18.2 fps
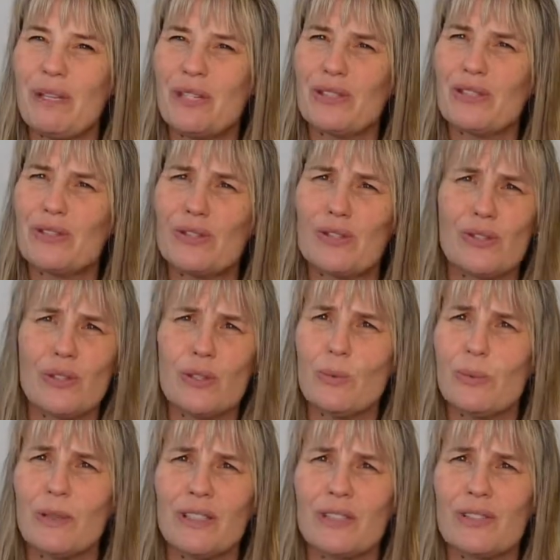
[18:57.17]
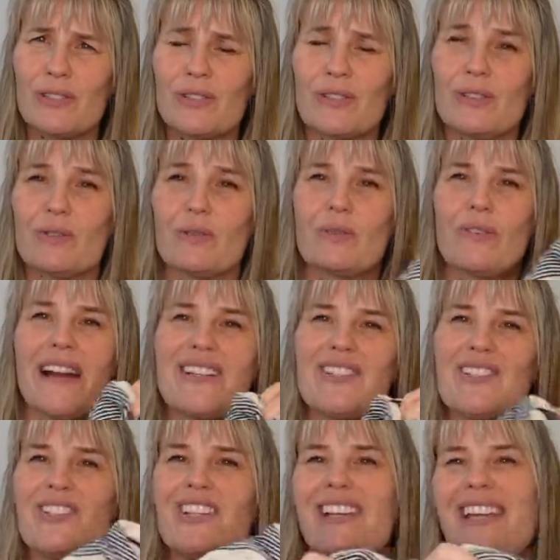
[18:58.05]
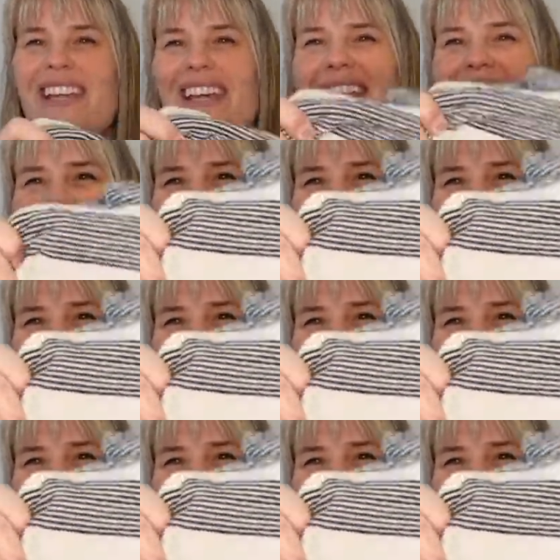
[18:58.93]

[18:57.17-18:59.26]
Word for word: but it's super stretchy.